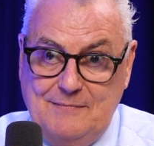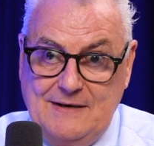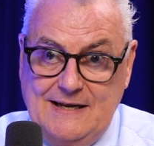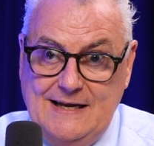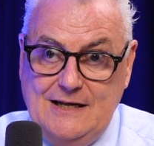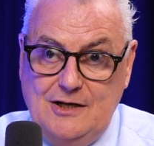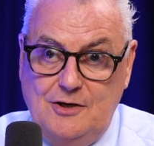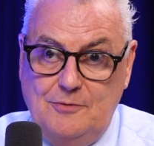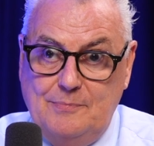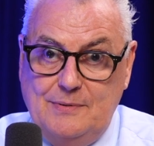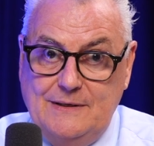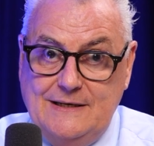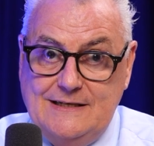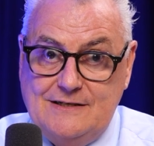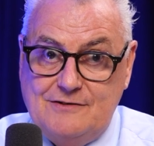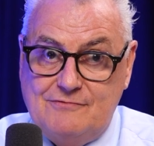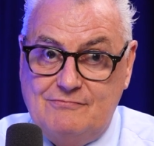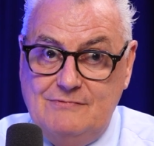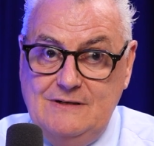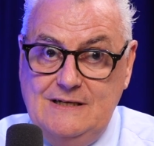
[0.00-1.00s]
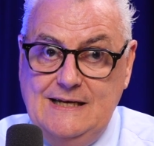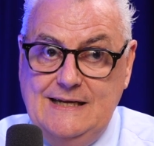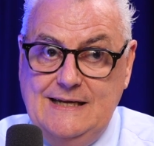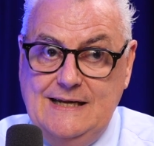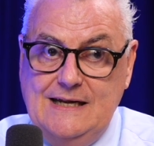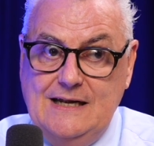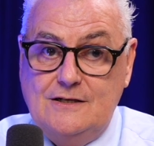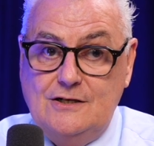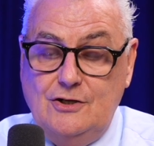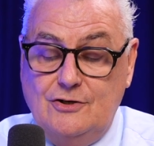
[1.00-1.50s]
now, but it's
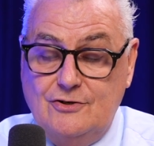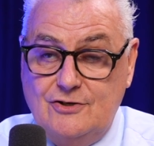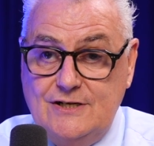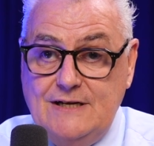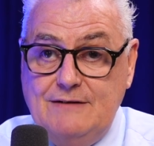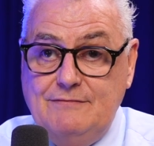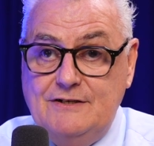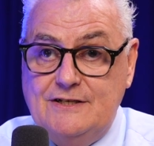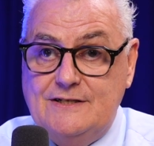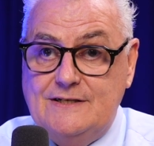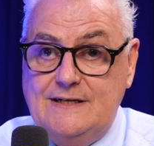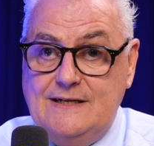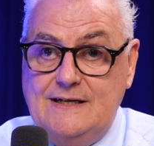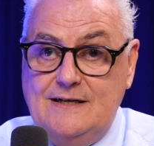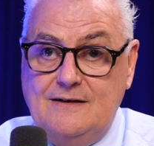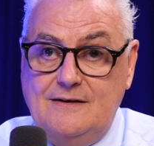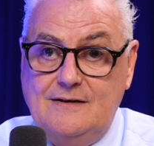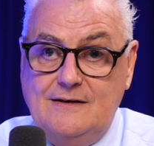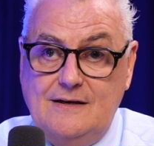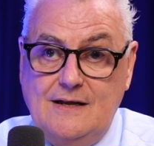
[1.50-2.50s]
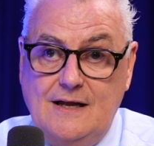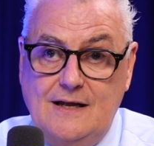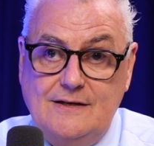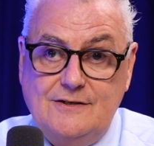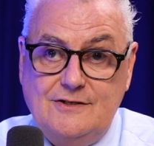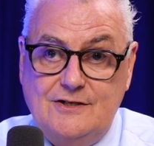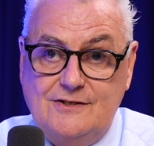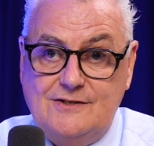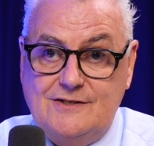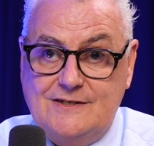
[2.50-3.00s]
really longevity and
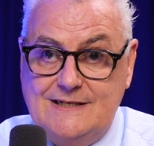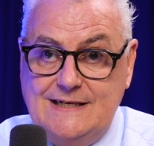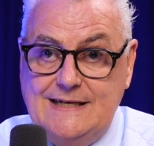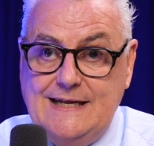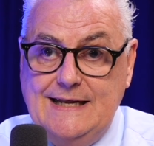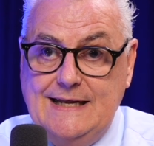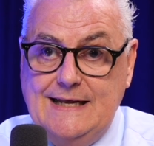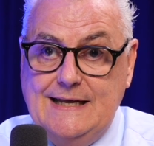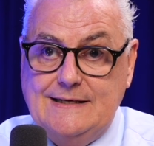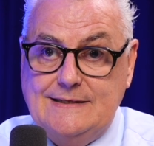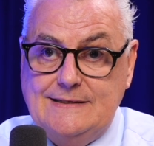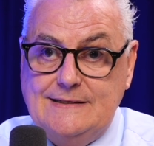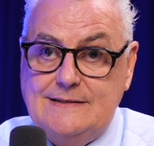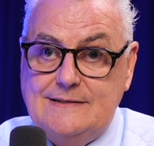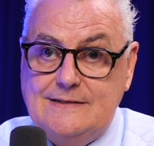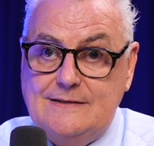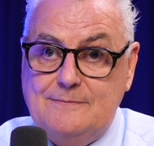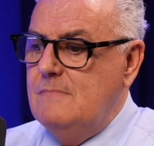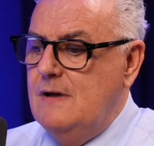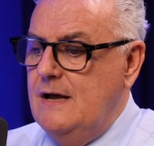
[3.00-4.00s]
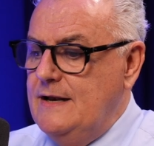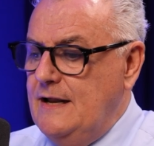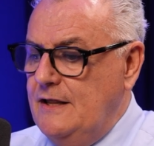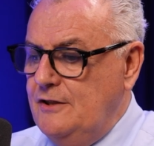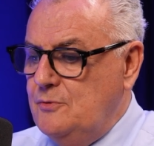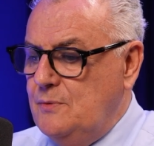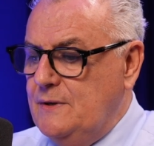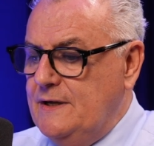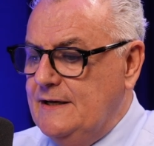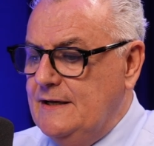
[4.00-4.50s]
just sticking at it. Another
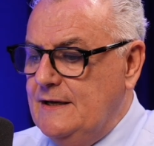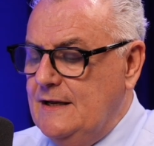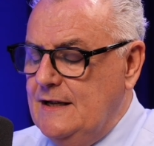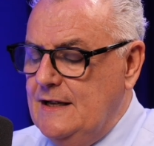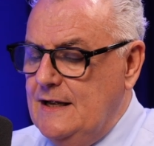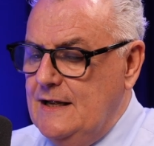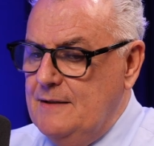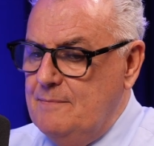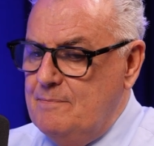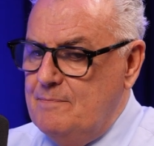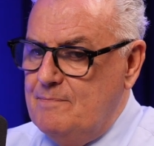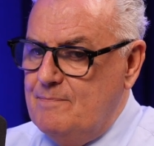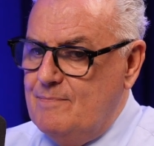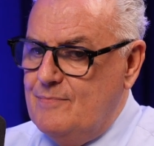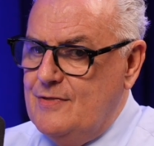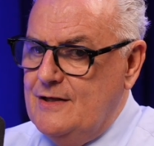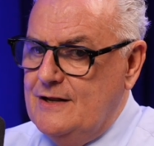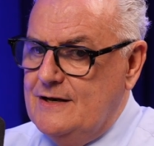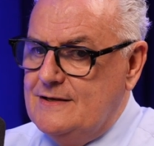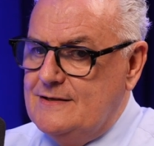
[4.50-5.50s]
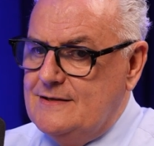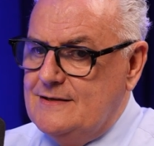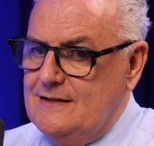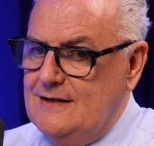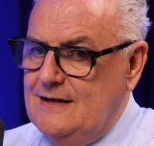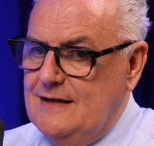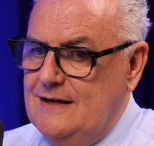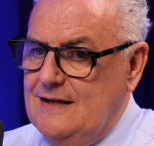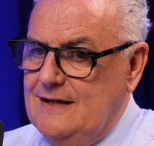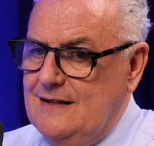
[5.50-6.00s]
one that,
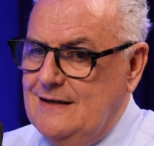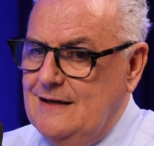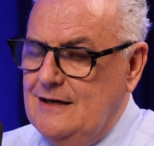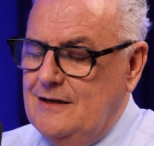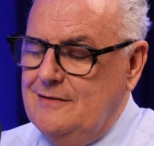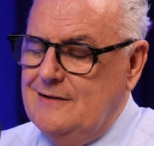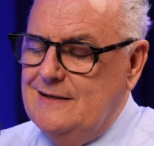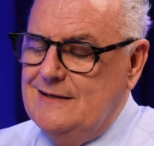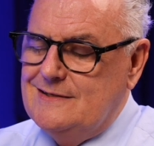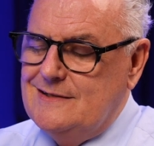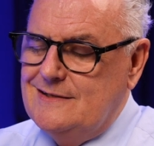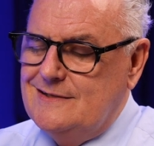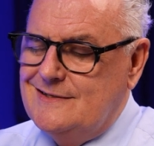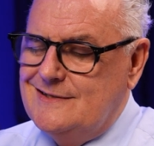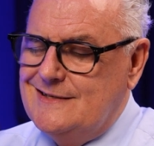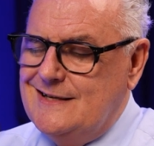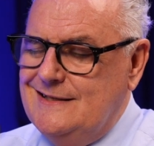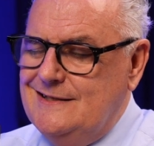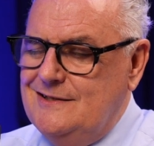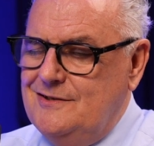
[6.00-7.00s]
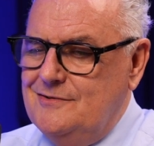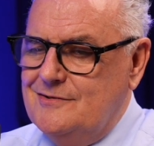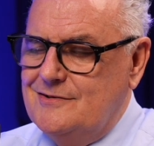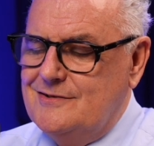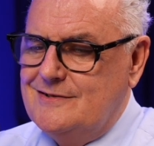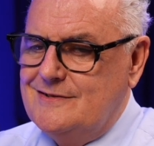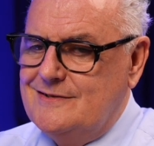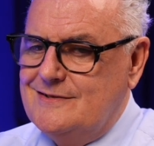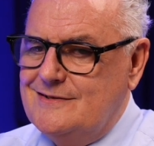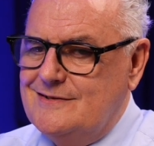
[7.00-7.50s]
you know, there's a
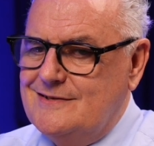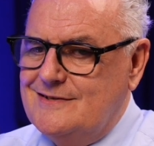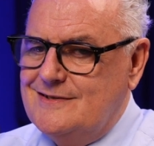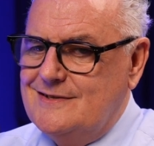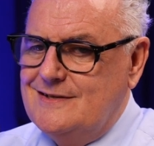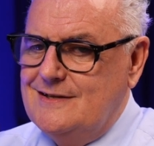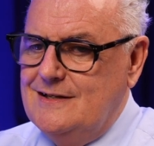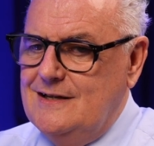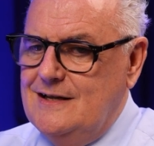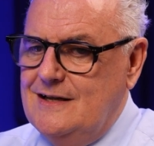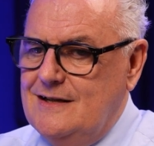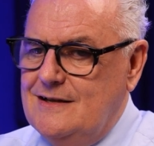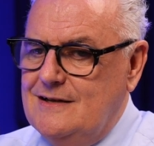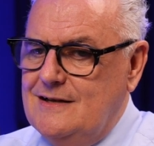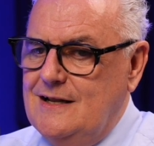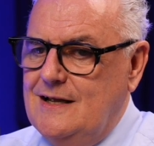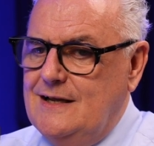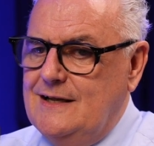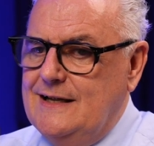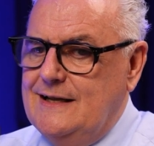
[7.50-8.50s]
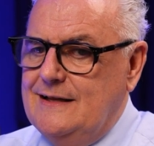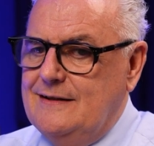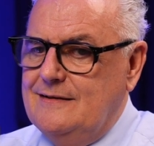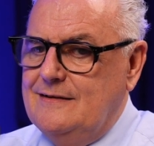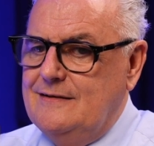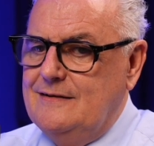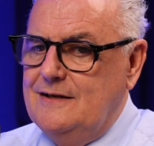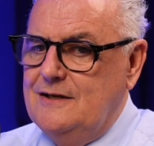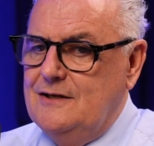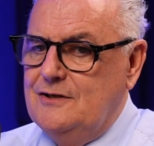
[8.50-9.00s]
sales line,
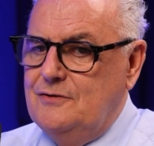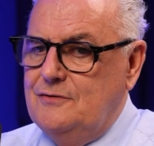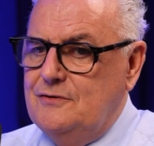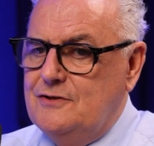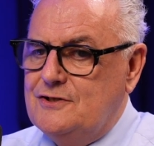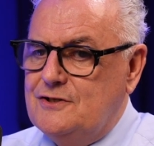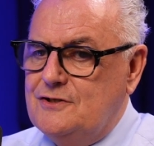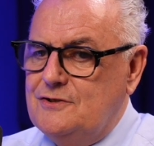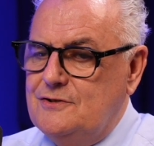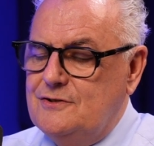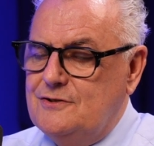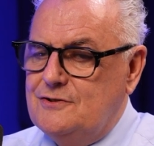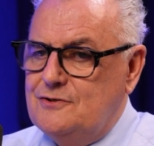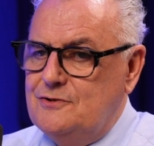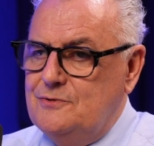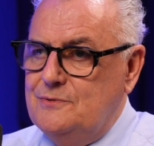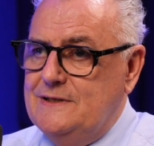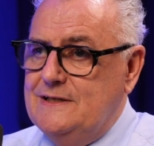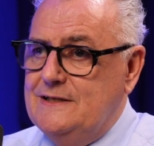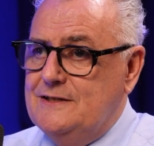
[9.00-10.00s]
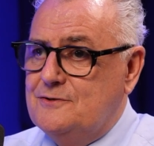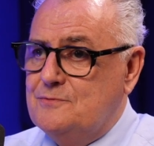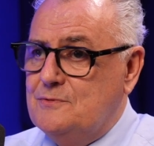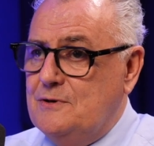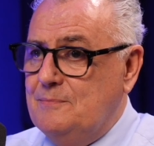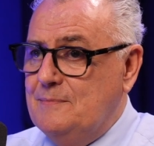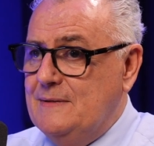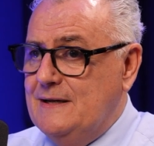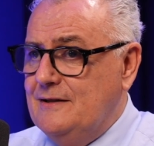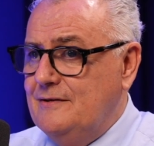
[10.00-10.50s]
you know, 2 ears,
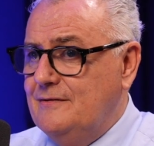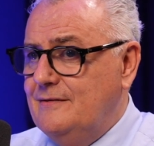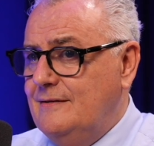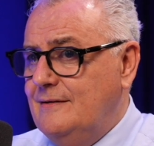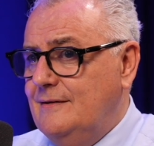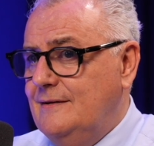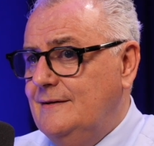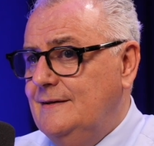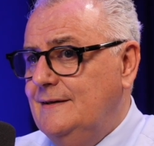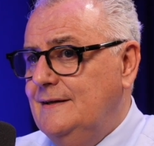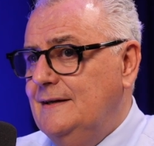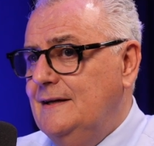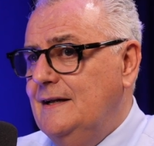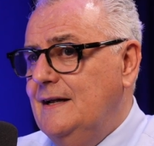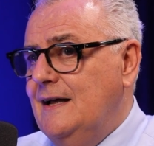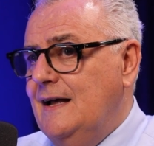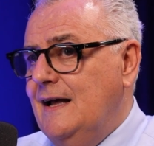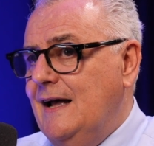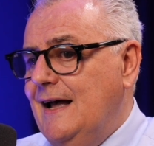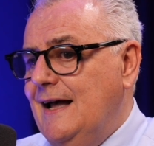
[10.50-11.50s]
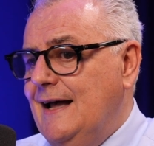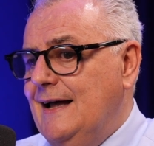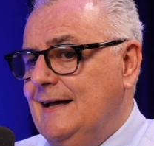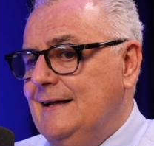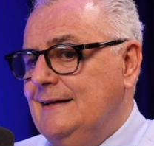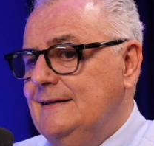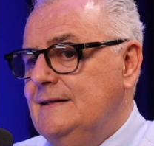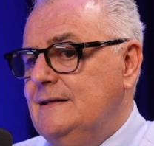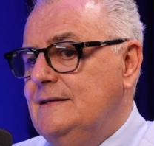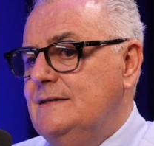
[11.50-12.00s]
1 mouth.
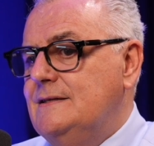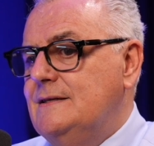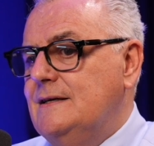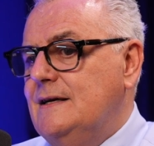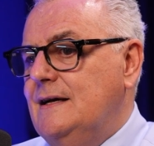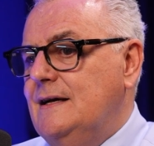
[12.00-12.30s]
And